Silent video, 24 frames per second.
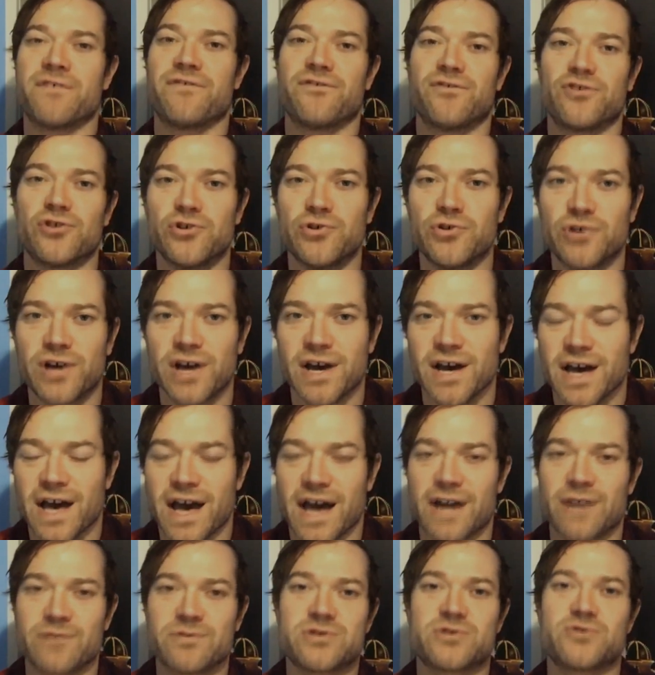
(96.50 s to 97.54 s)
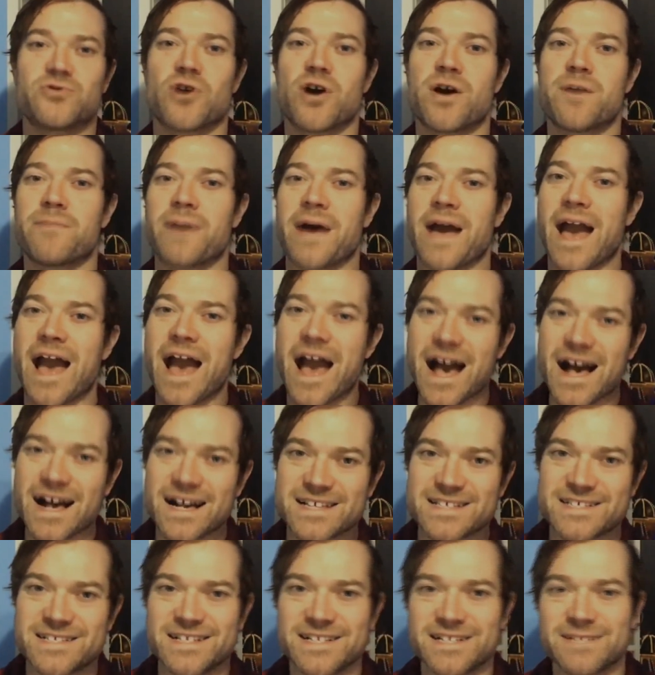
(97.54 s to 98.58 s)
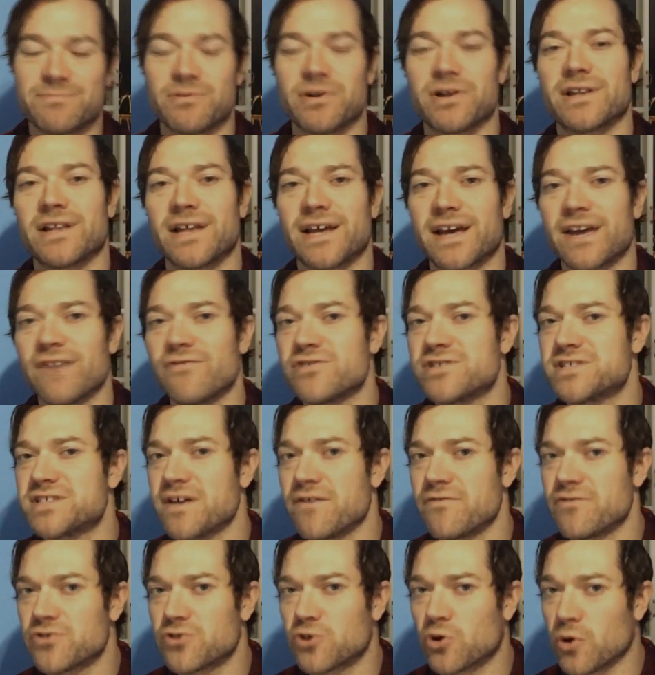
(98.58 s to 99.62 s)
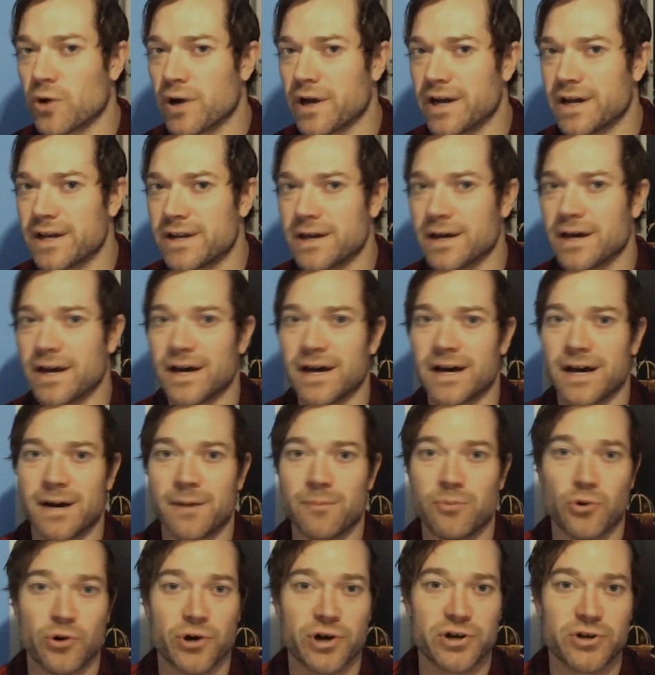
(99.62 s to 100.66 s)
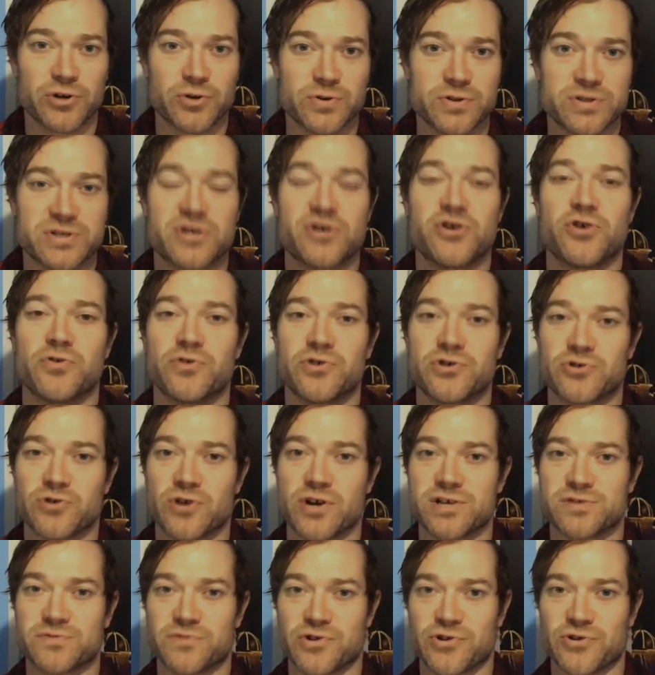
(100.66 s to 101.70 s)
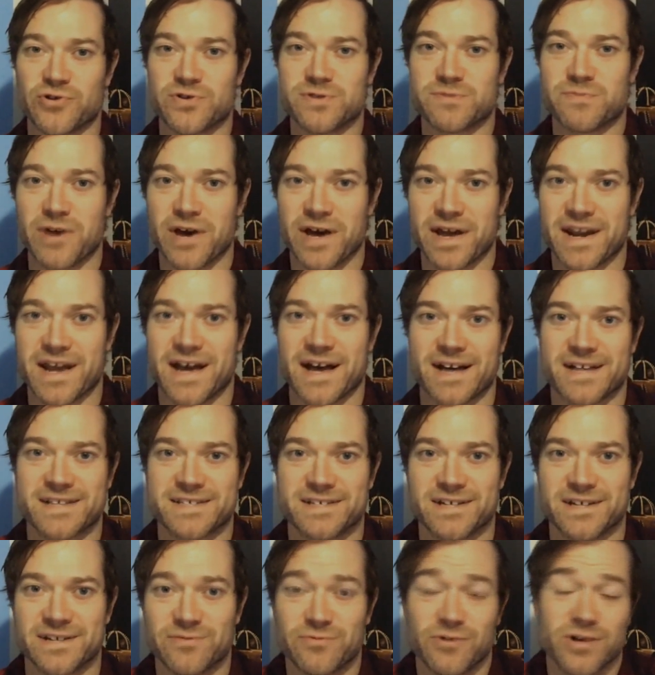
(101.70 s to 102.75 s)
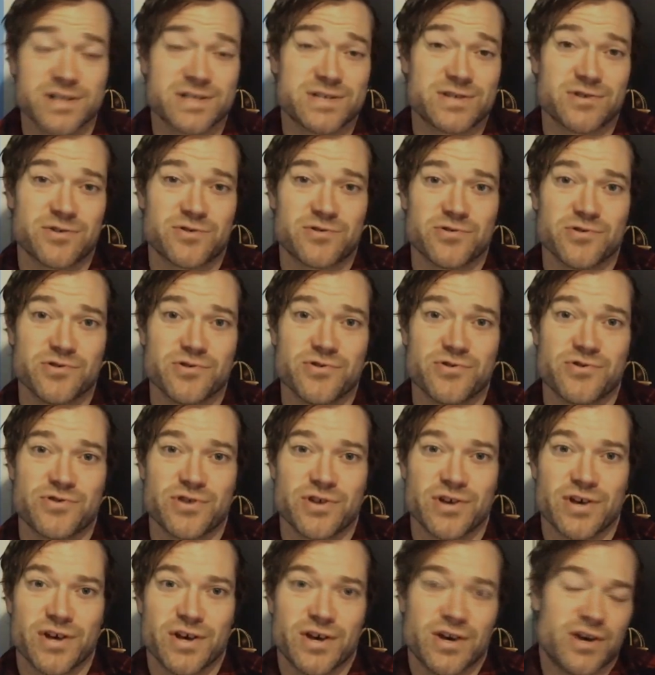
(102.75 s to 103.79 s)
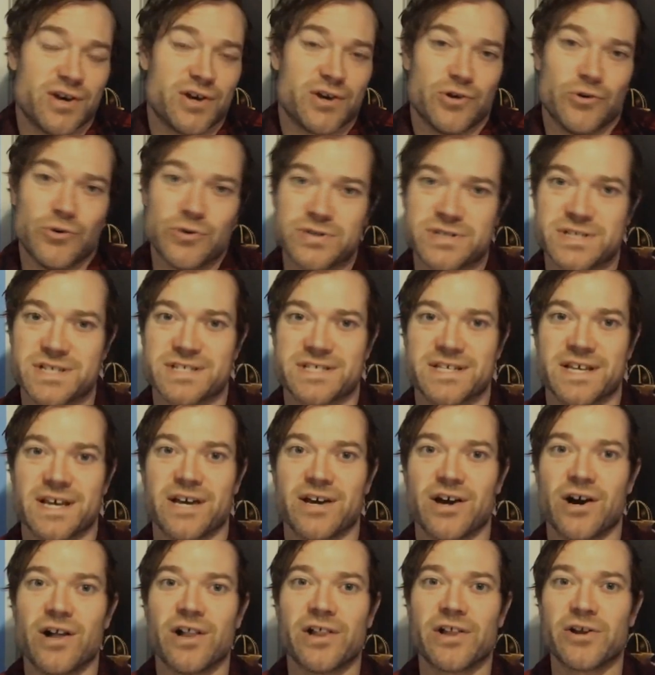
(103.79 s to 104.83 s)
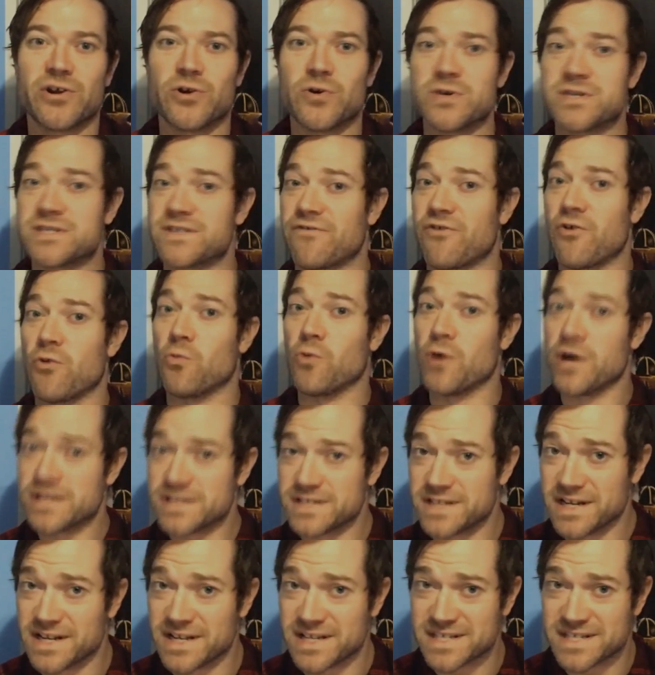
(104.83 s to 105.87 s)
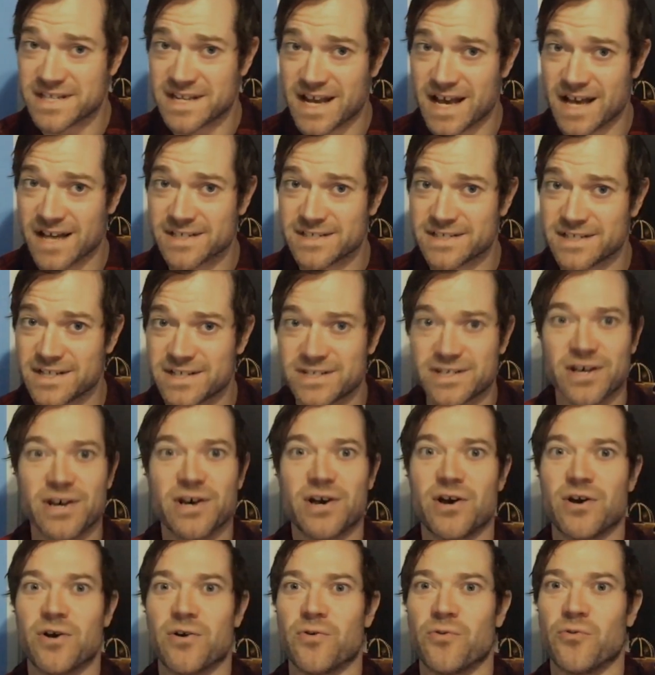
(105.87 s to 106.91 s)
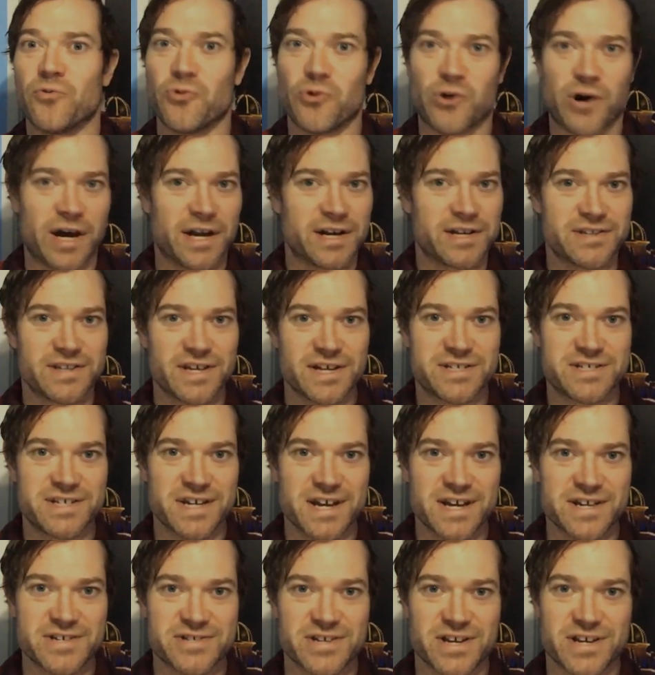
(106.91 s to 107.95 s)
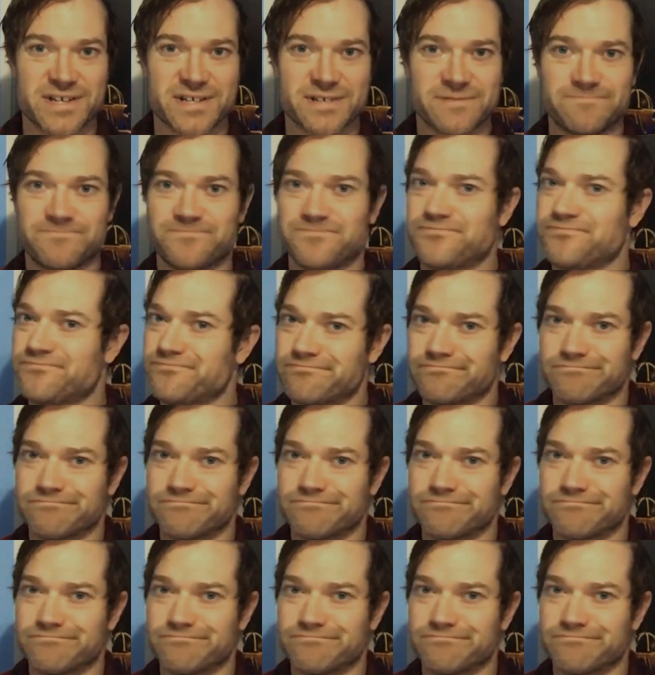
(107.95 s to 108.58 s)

but a fluke and it was drawn by accident, but like every seventh grade uh, boy knows, no one draws one of those by an accident. What's the truth? Who's to say? All I know is if it was an innocent accident, why did they change it?